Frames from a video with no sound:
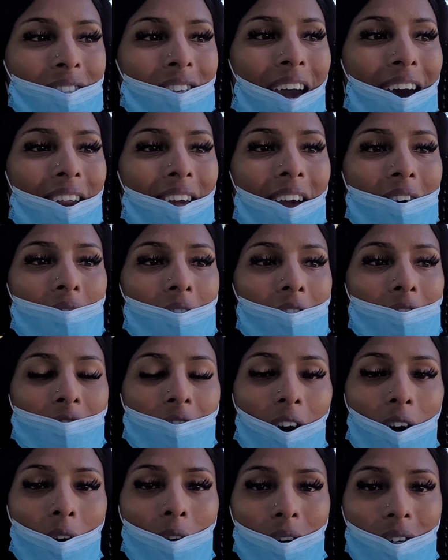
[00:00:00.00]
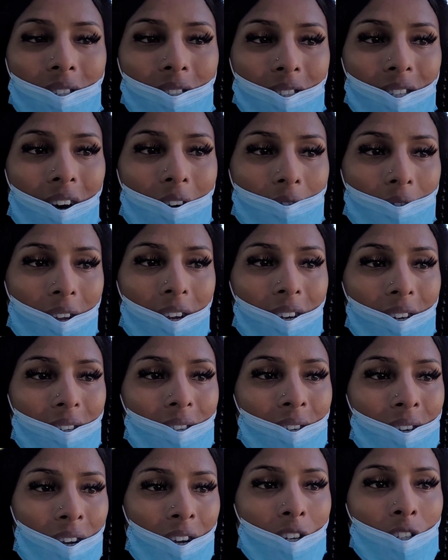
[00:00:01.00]
See, I didn't have a phone and stuff
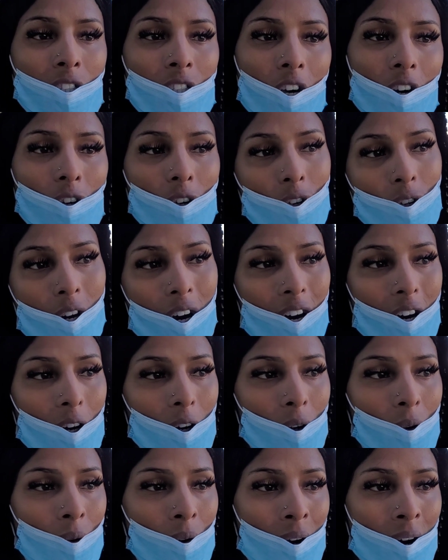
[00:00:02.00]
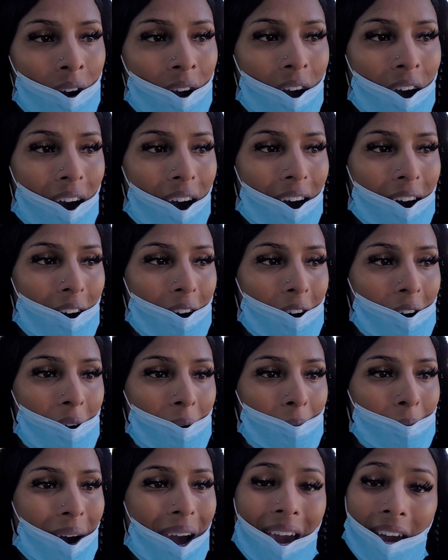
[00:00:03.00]
then, so you know,
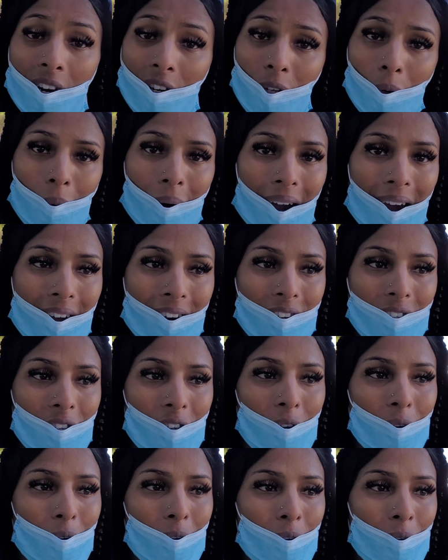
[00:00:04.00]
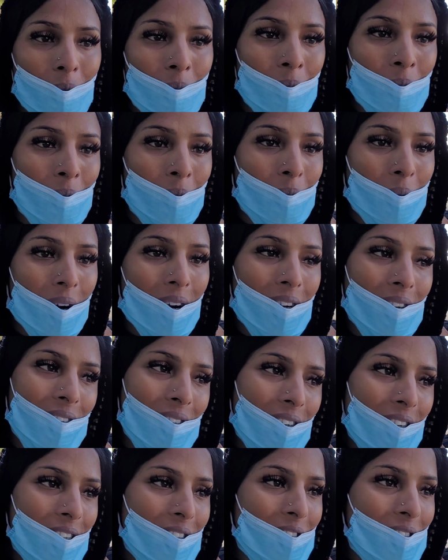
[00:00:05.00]
um, I had to do what I had to do, but
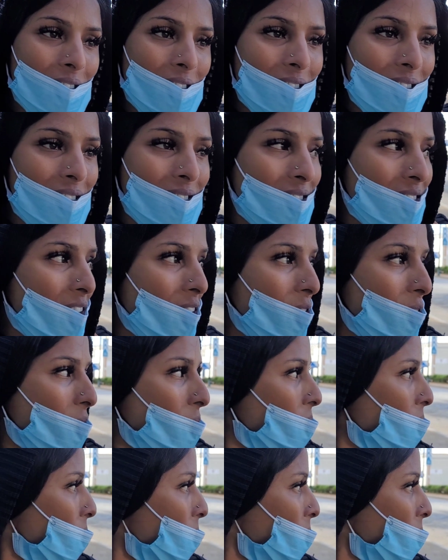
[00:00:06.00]
yeah. So.